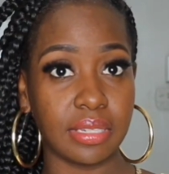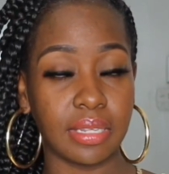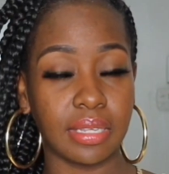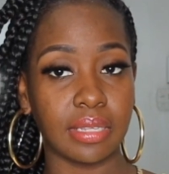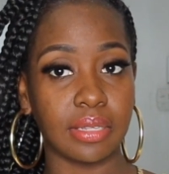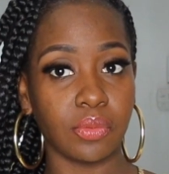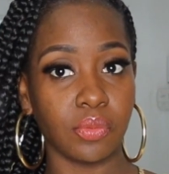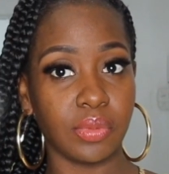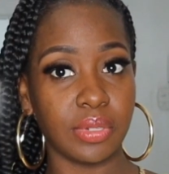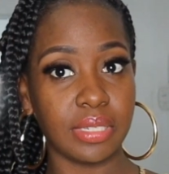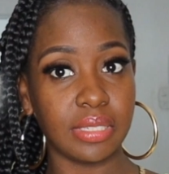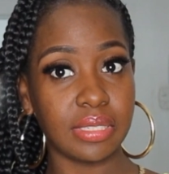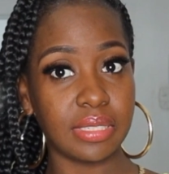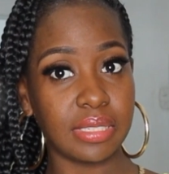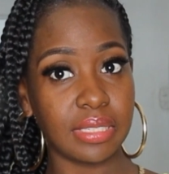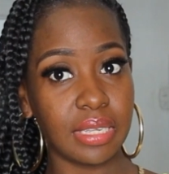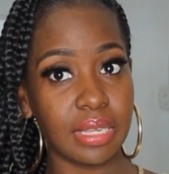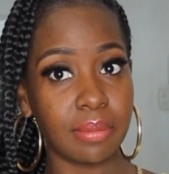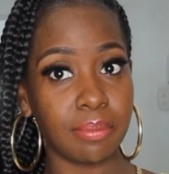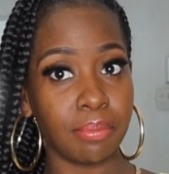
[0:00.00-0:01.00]
Like, when I used
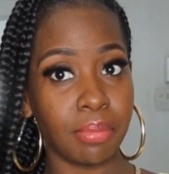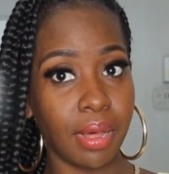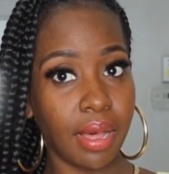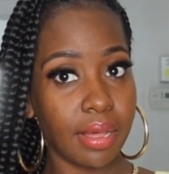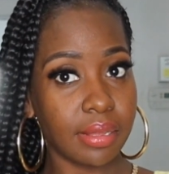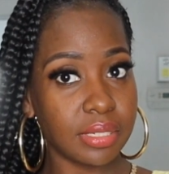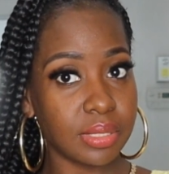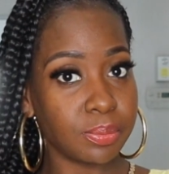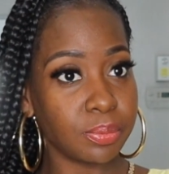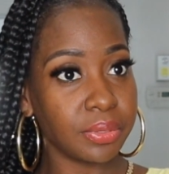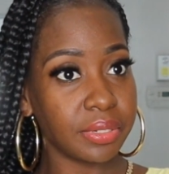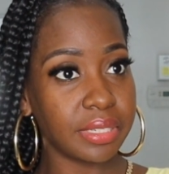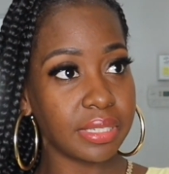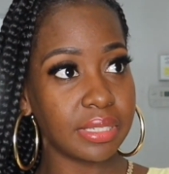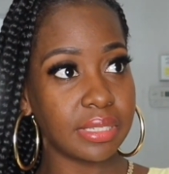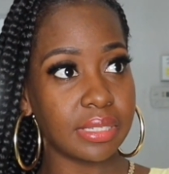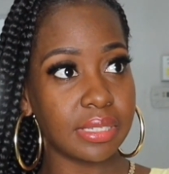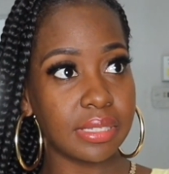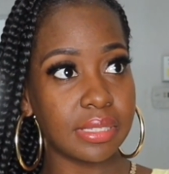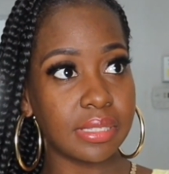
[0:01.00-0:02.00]
to get box
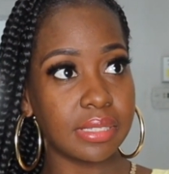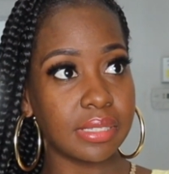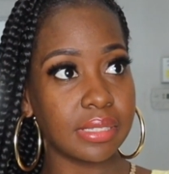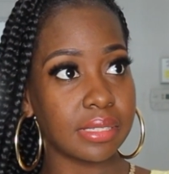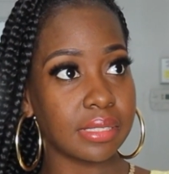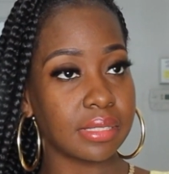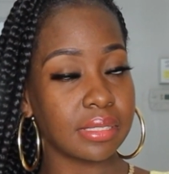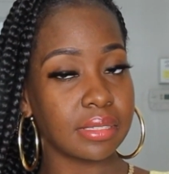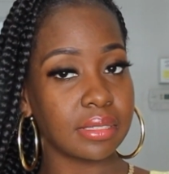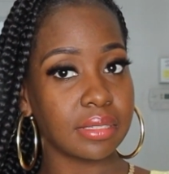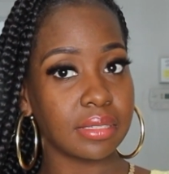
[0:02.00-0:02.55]
braids,